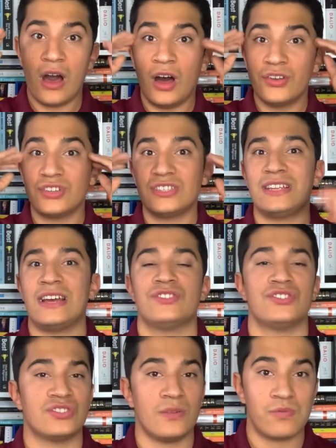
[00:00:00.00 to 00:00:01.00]
understand
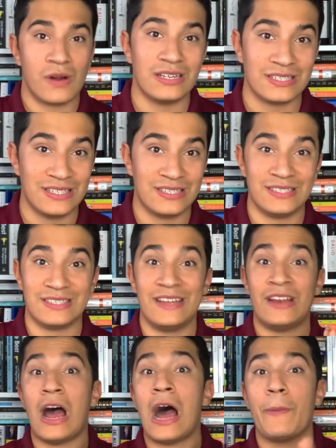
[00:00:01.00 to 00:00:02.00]
just the processes and
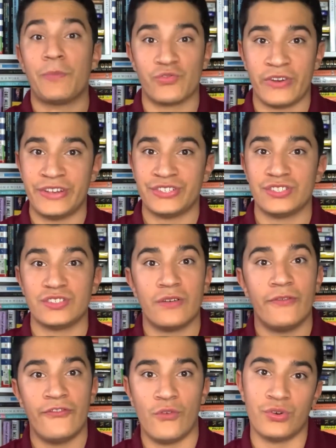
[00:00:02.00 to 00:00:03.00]
operations
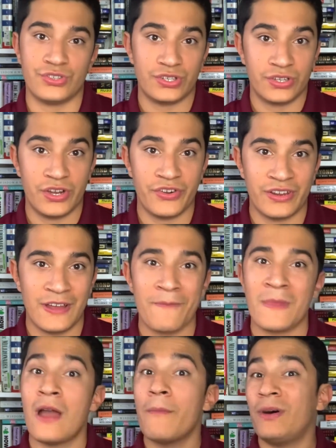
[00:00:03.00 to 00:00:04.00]
for security,
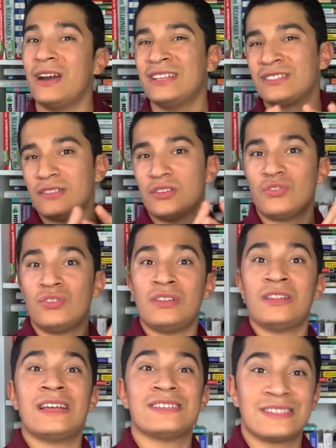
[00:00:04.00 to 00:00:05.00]
but it's a little
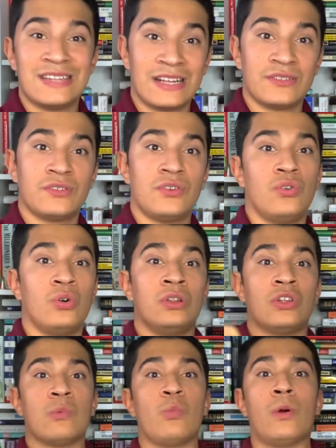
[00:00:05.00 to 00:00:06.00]
less technical, a
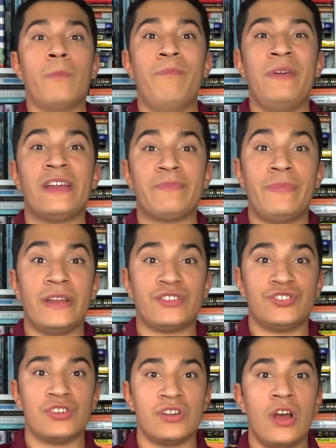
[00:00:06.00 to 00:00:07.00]
little more big
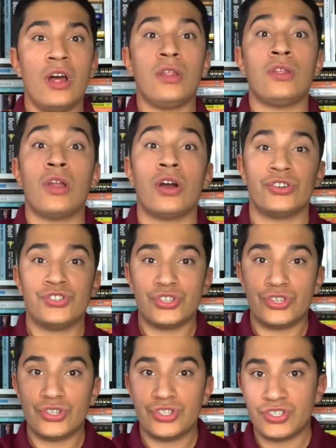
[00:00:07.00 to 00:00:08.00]
picture,
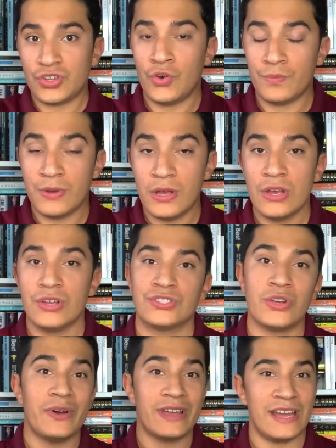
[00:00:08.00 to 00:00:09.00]
larger scope.
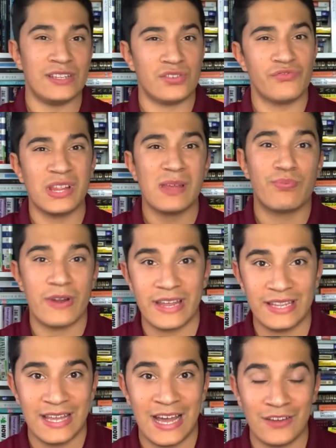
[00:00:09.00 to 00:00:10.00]
So again, to really break it
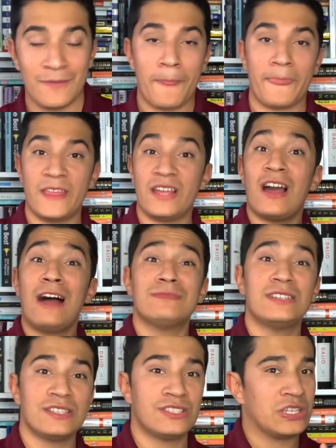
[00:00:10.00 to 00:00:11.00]
down, the
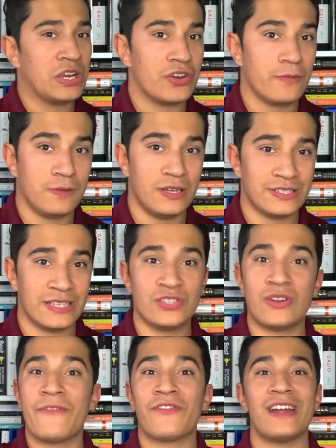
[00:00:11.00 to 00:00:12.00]
CompTIA Security Plus is
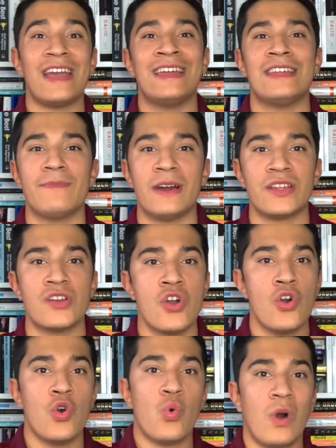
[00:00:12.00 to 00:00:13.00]
great for anybody
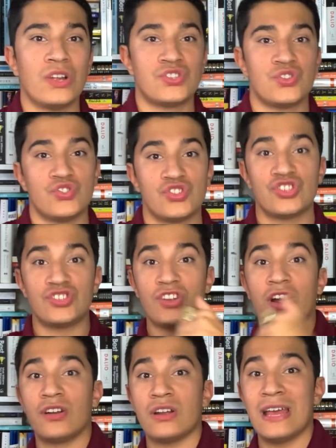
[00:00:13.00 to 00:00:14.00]
who wants to
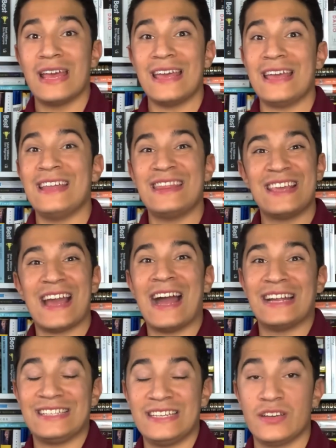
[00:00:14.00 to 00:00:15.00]
start in the I
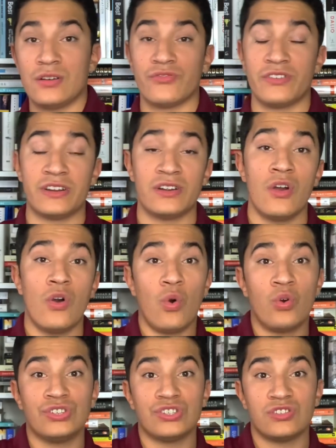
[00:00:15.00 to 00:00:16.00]
T career or
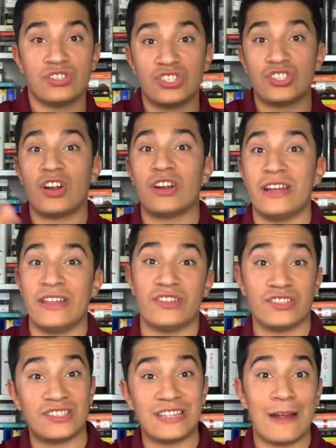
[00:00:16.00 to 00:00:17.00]
just start in their
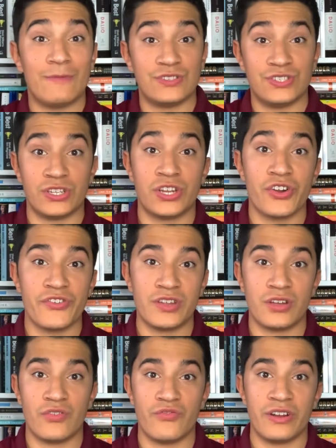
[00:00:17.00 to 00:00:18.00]
cybersecurity
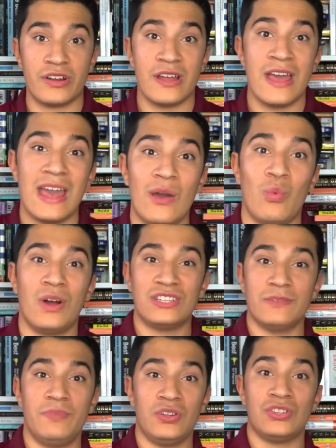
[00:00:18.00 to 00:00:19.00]
career and want to
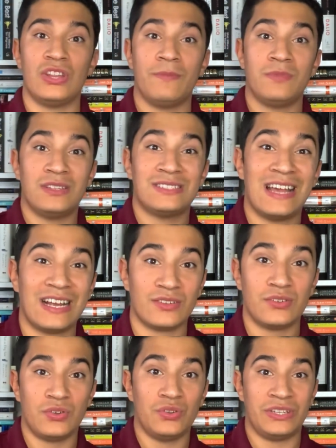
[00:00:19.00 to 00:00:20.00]
build up the technical